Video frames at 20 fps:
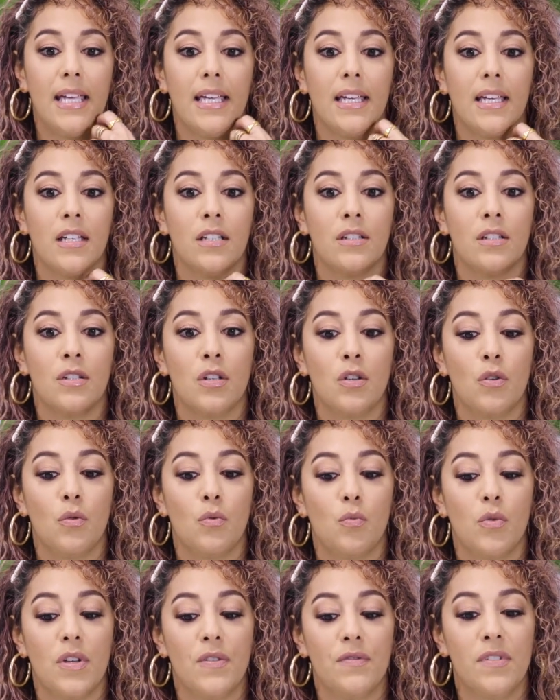And
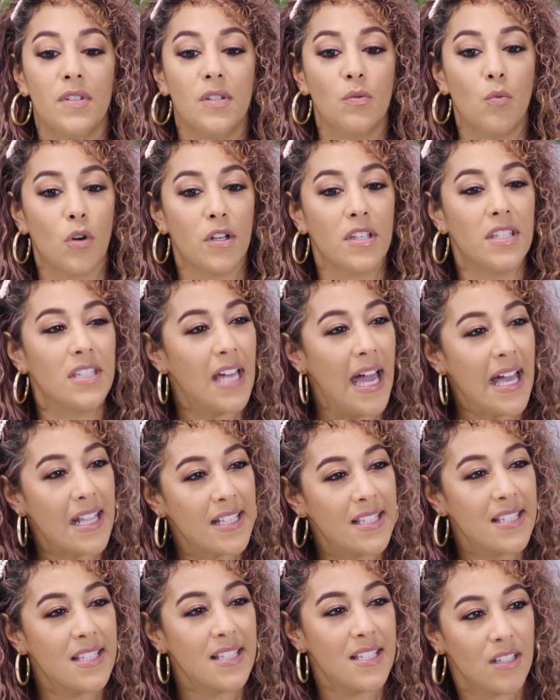we're
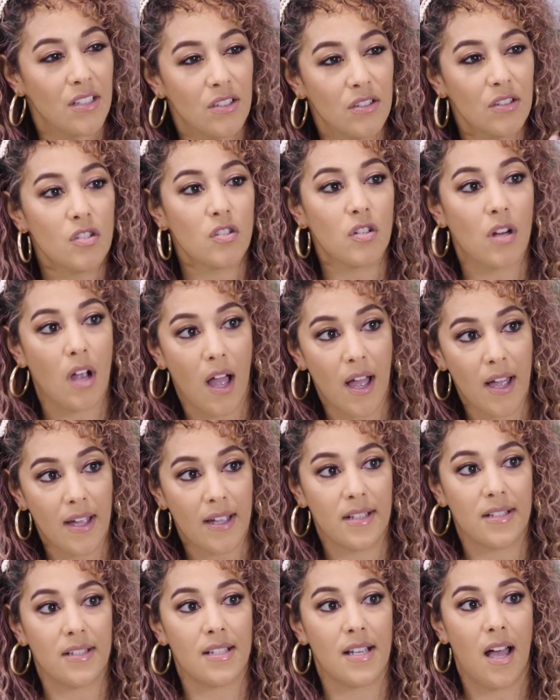yet still
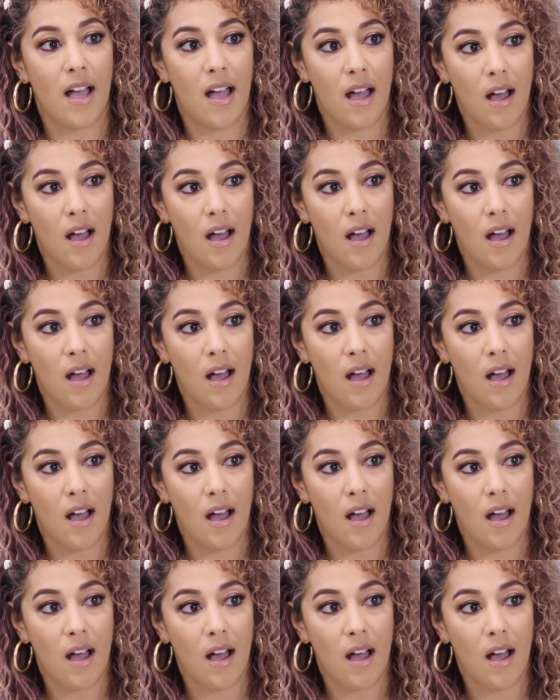trying to